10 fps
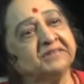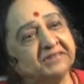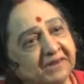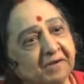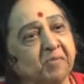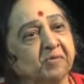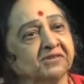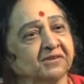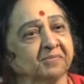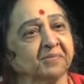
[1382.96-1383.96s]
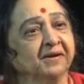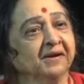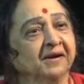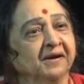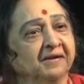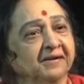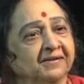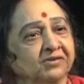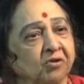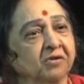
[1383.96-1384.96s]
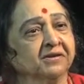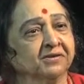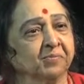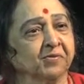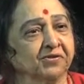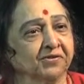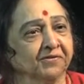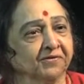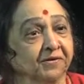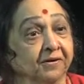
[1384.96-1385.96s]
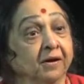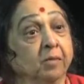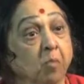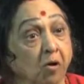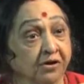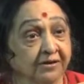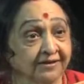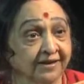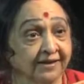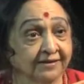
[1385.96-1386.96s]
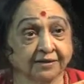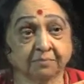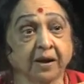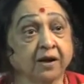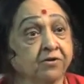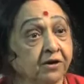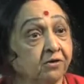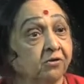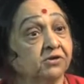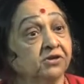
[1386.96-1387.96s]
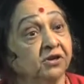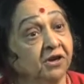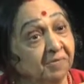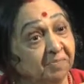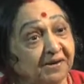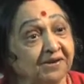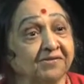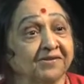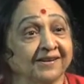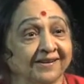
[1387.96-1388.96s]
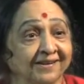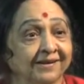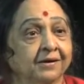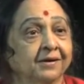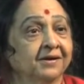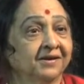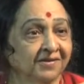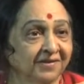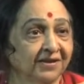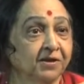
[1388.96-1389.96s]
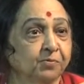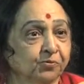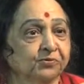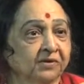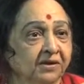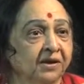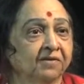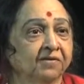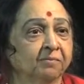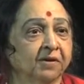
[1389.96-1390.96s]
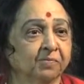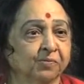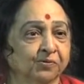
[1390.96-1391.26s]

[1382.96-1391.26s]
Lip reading: still more stronger supporter of modern science and biotechnology in particular. He gave a big